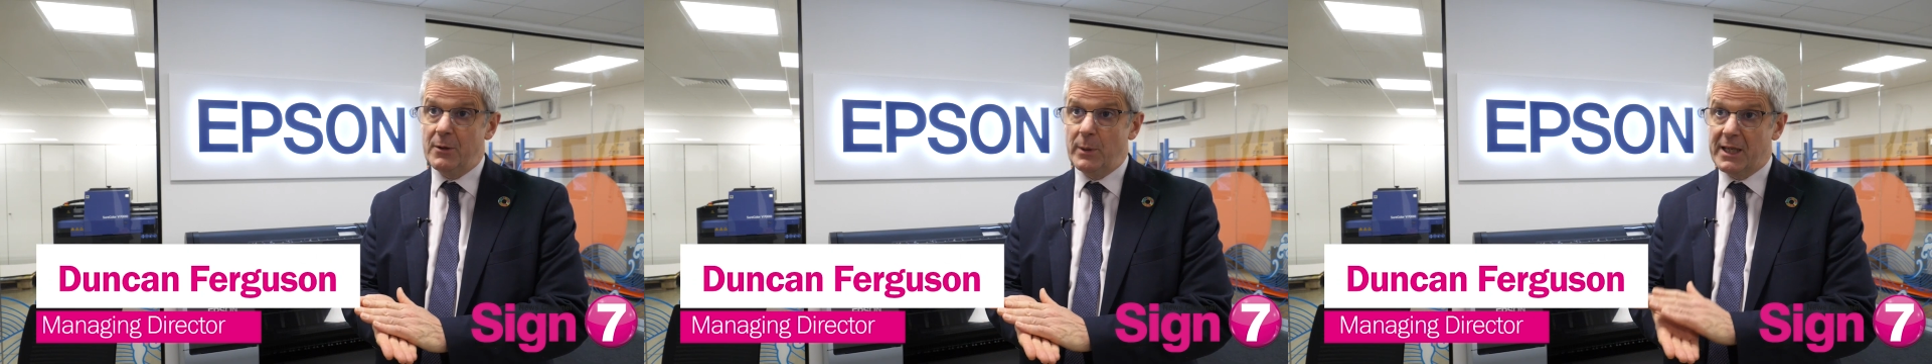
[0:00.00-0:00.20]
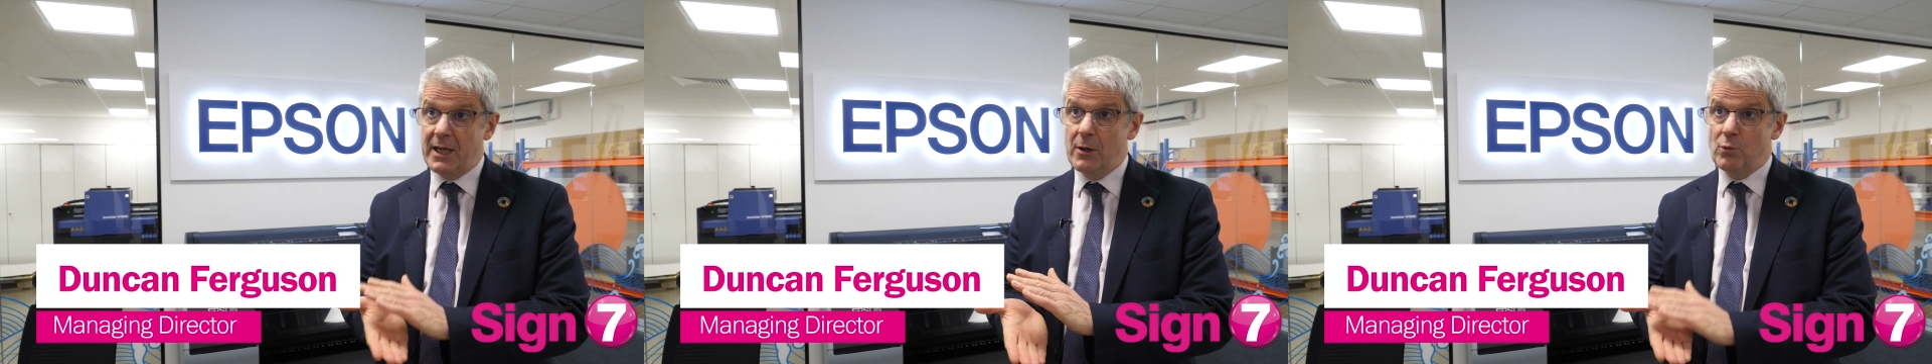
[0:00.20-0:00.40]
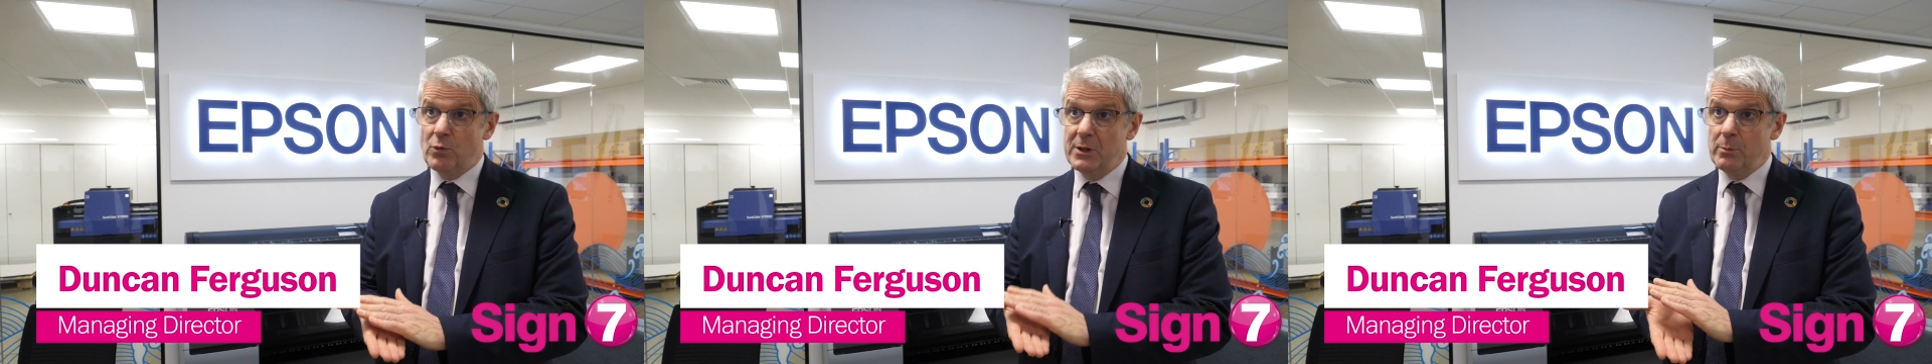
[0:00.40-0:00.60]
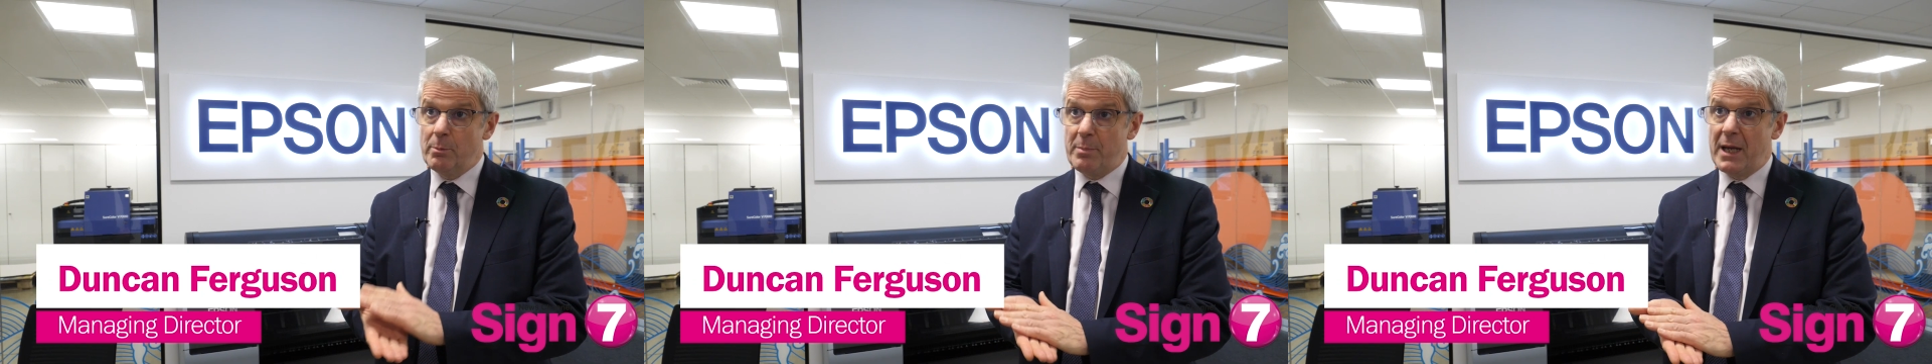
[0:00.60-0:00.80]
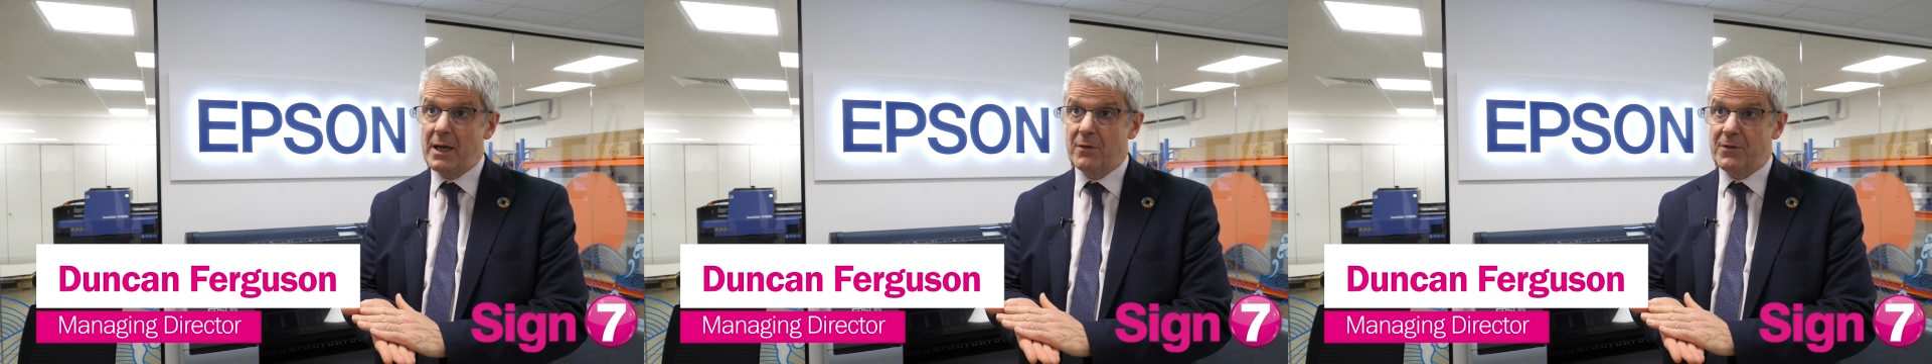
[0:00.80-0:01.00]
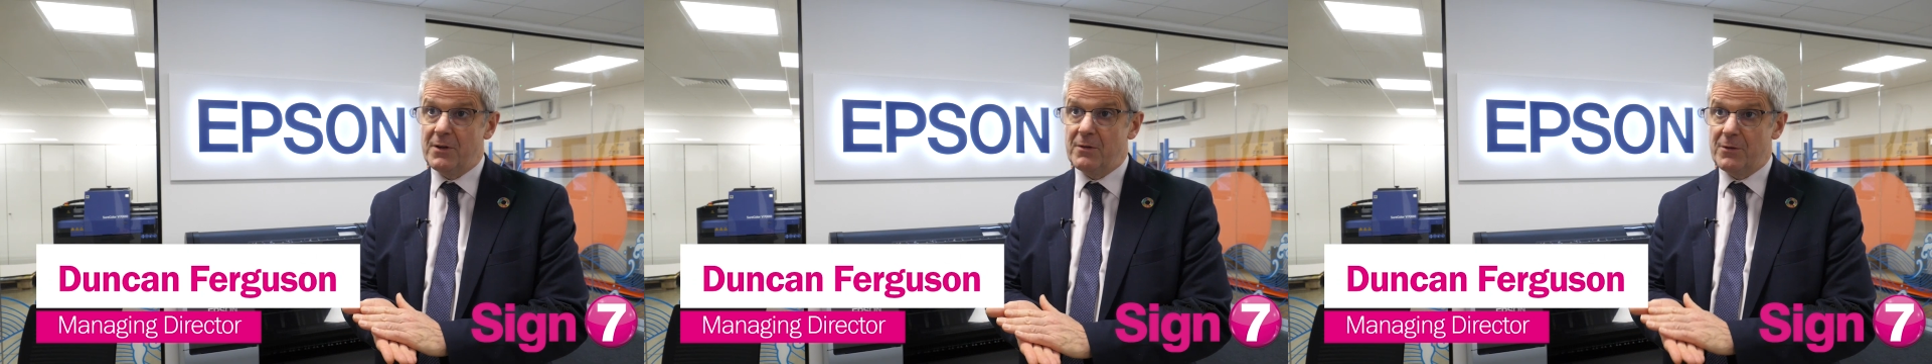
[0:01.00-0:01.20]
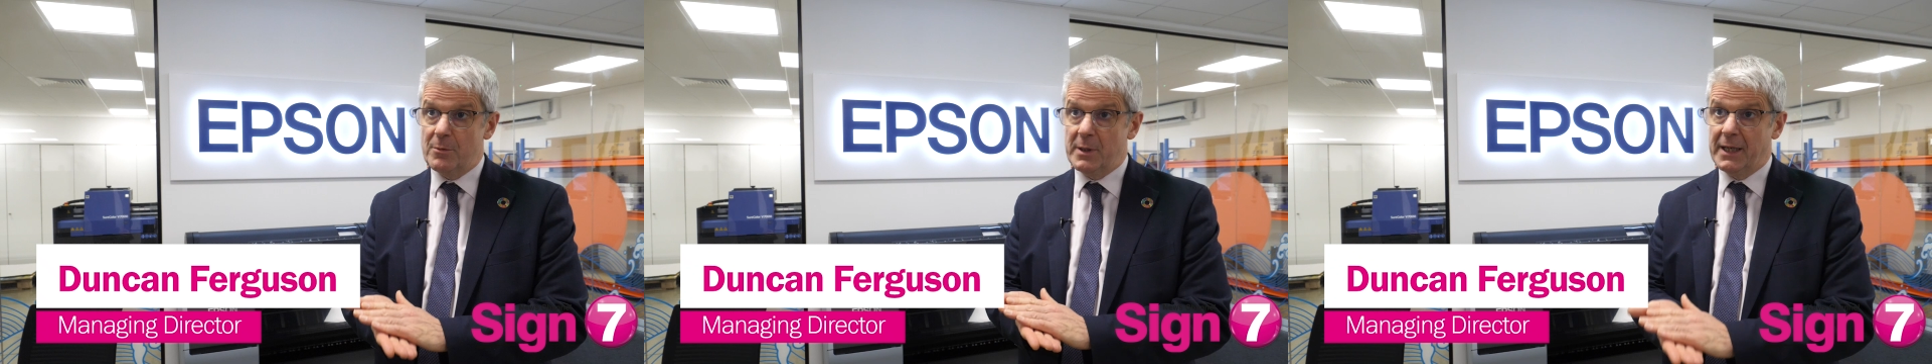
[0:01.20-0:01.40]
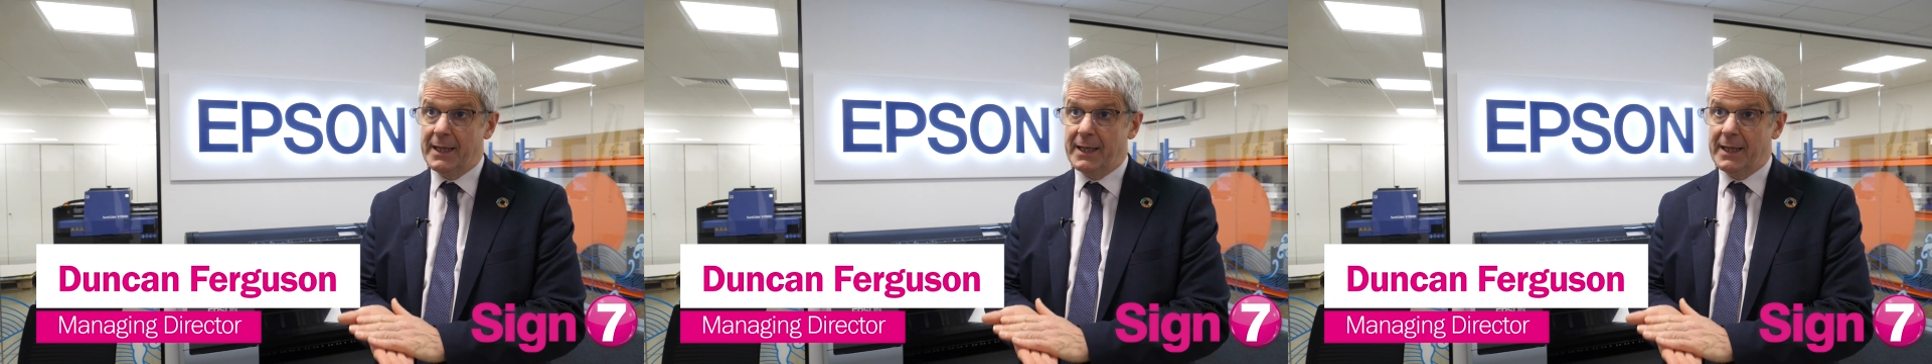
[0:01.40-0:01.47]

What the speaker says: we get a real benefit from